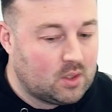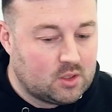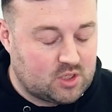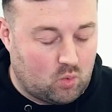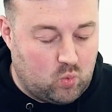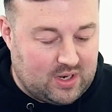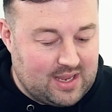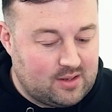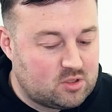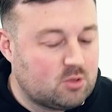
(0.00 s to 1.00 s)
So we're
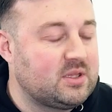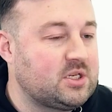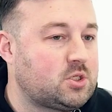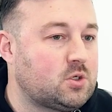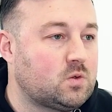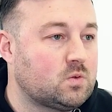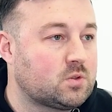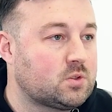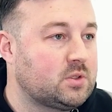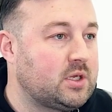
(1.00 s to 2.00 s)
getting some of these
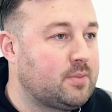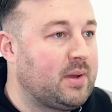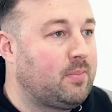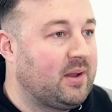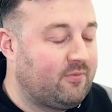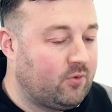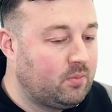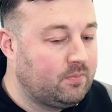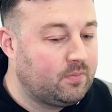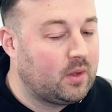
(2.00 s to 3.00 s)
tools in the Power
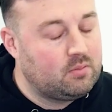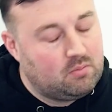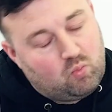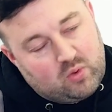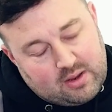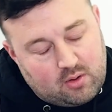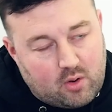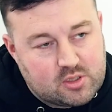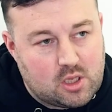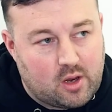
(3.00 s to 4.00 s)
Platform, and without
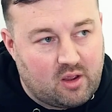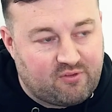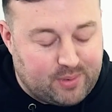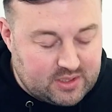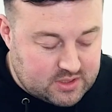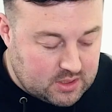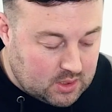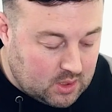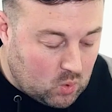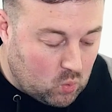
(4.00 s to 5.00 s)
going slightly off piste,
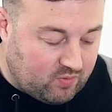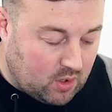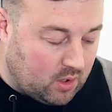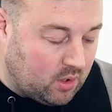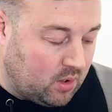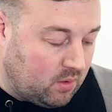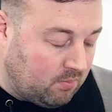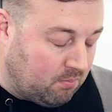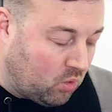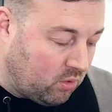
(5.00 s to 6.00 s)
we've got
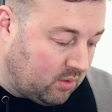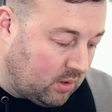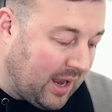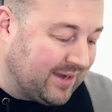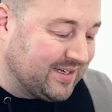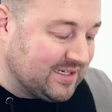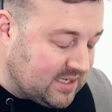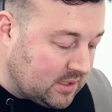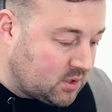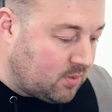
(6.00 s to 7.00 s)
more
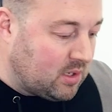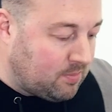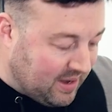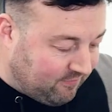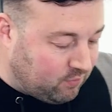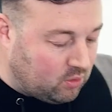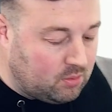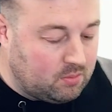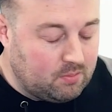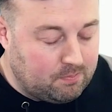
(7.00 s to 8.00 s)
analytics coming in the
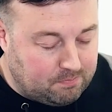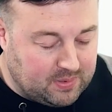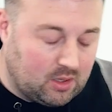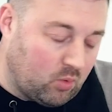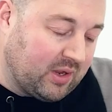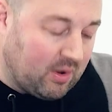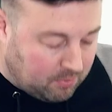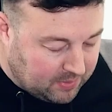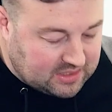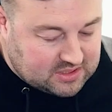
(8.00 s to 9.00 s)
platform, a bit like we get
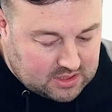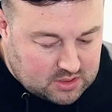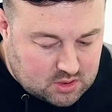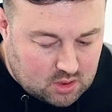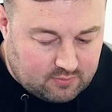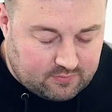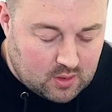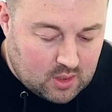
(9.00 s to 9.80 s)
with BC and stuff,